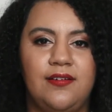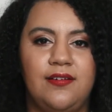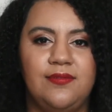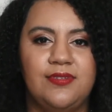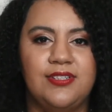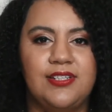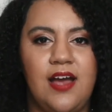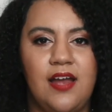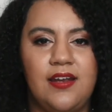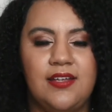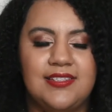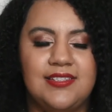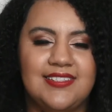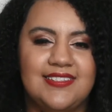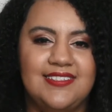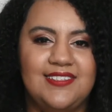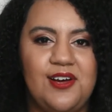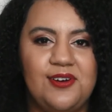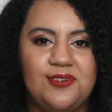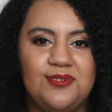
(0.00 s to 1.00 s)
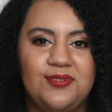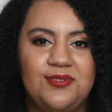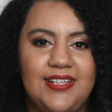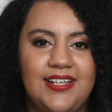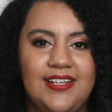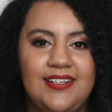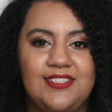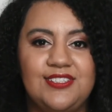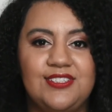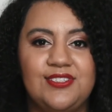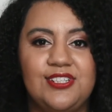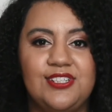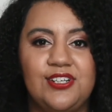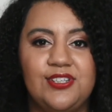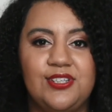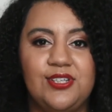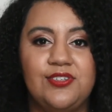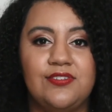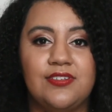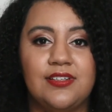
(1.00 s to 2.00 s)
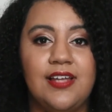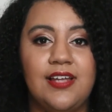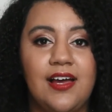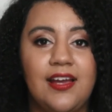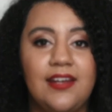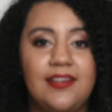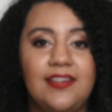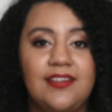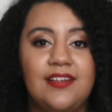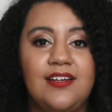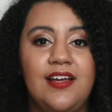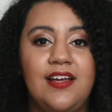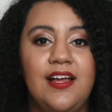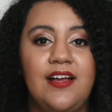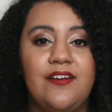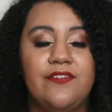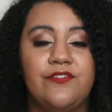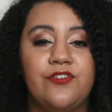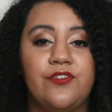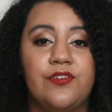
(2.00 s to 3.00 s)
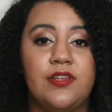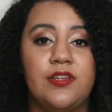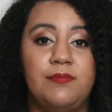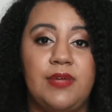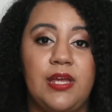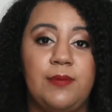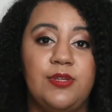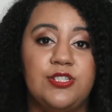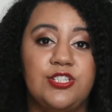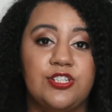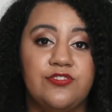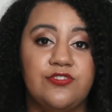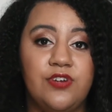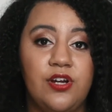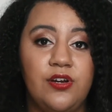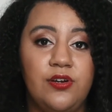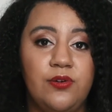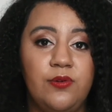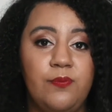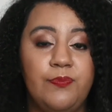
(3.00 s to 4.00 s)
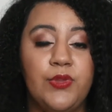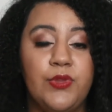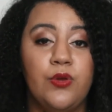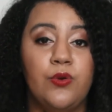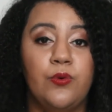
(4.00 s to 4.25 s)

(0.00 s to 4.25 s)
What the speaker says: kind of snuggle into your uterine lining for the baby to grow.